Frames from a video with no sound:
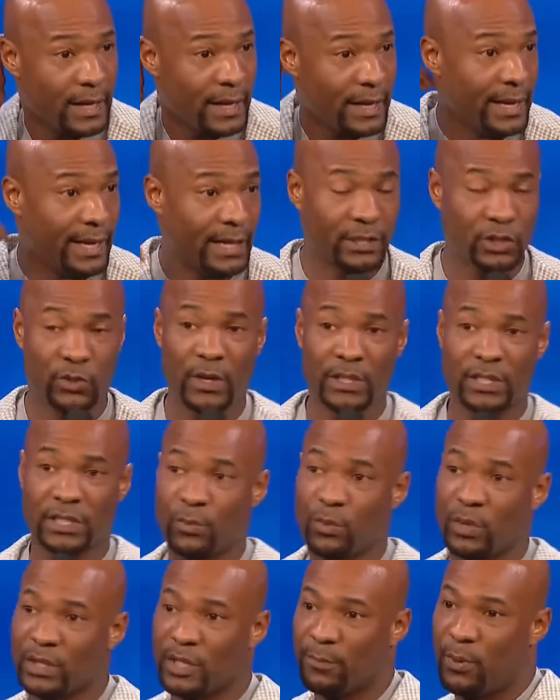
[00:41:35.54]
He could trust
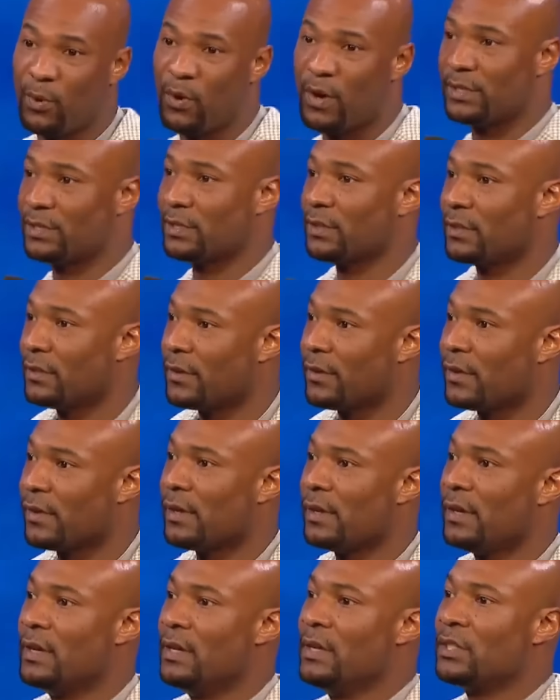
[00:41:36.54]
him with the poison.
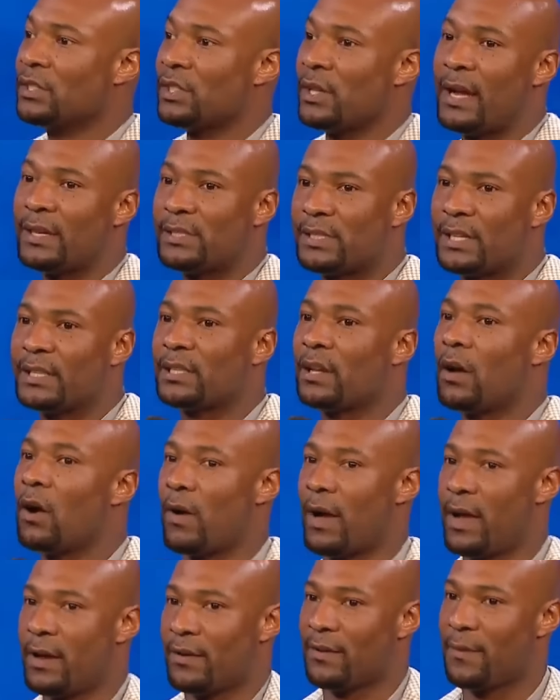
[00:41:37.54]
So now he says, all
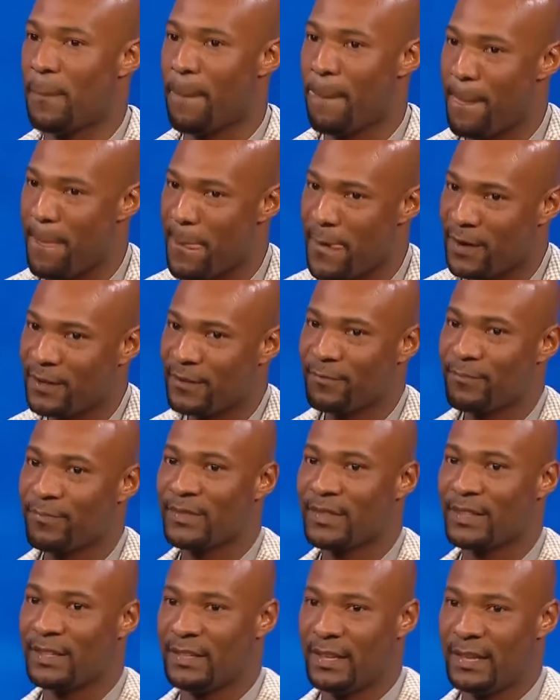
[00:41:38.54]
right,
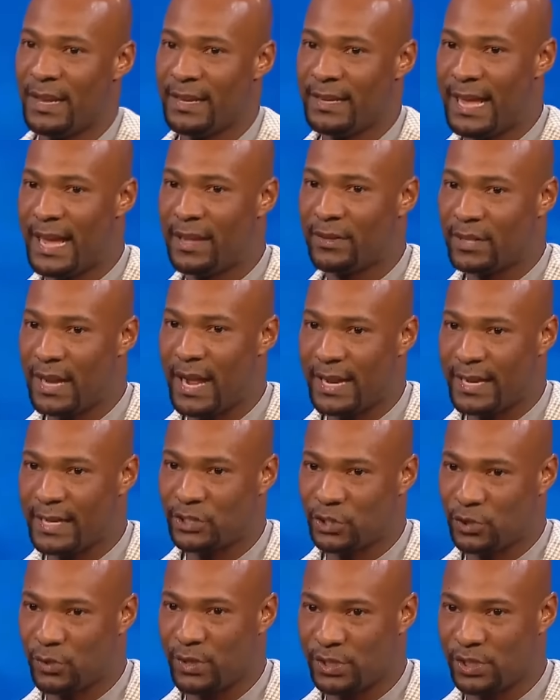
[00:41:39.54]
now that I
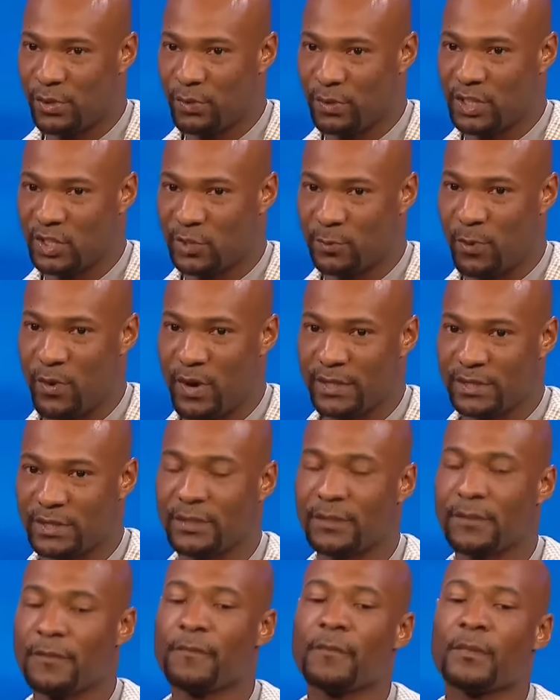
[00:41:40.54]
can trust you with this
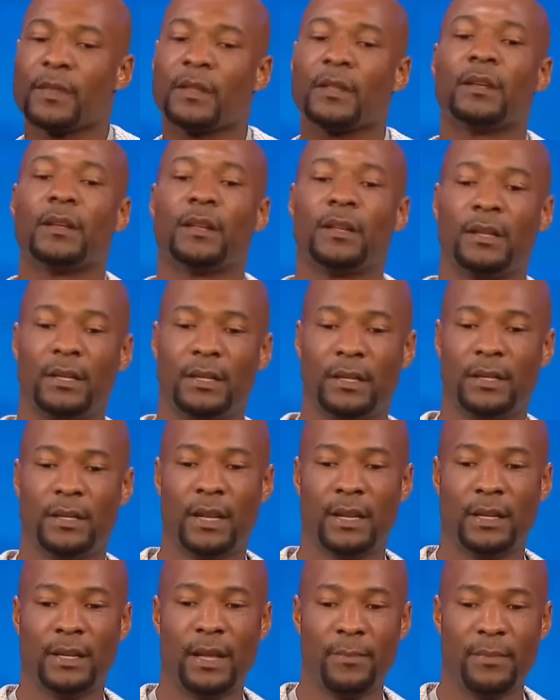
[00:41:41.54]
poison,
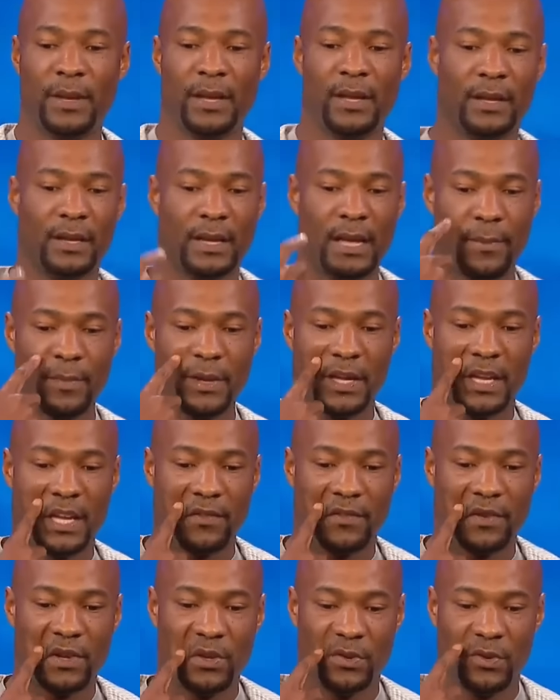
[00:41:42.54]
let, let, me, let me
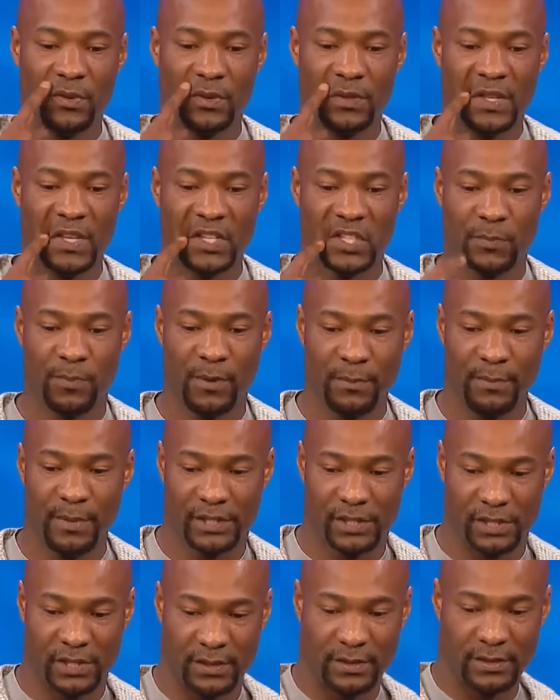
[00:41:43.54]
give you this
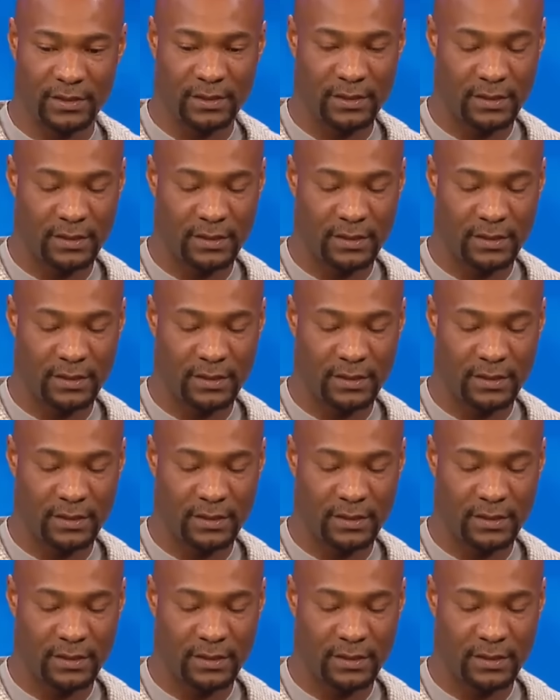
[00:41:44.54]
permission.